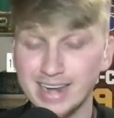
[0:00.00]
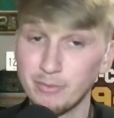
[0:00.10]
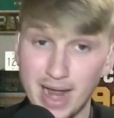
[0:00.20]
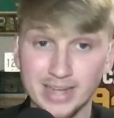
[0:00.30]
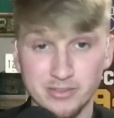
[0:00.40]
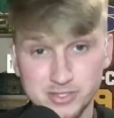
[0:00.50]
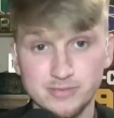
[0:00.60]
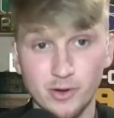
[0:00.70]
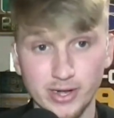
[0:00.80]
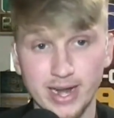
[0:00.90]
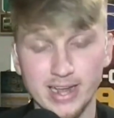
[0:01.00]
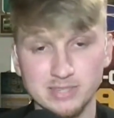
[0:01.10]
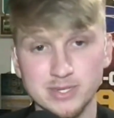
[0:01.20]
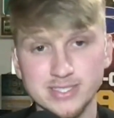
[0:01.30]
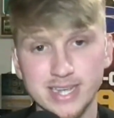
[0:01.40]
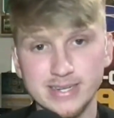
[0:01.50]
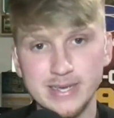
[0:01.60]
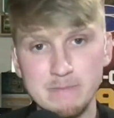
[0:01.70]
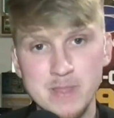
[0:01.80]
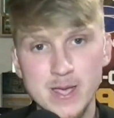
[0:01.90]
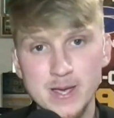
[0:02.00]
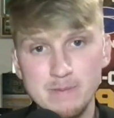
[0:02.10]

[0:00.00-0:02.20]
I ragged on the Safari guy as much as I did.